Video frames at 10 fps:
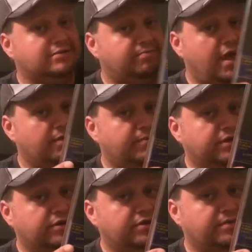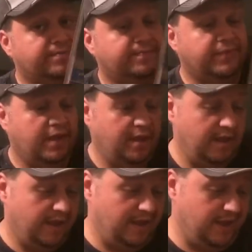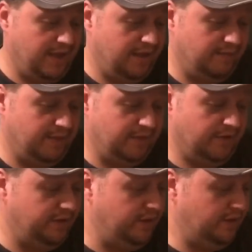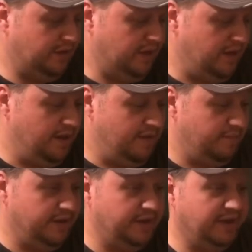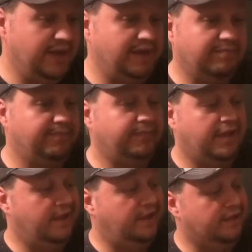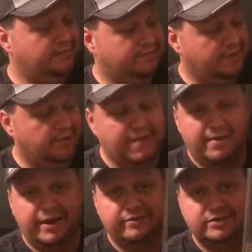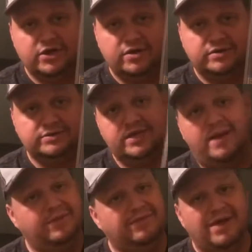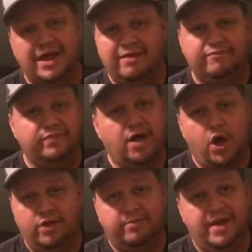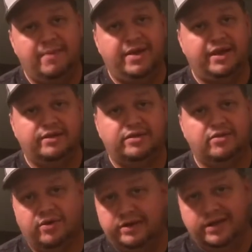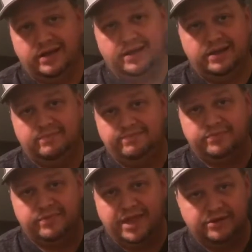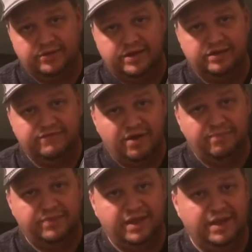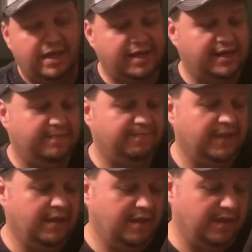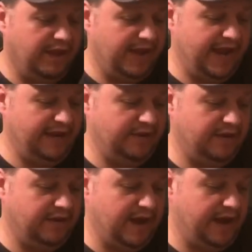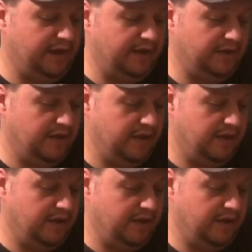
As a Blockbuster is on this. But again, Batman Returns. I believe I have all the Batmans on Laserdisc from the 80s and 90s.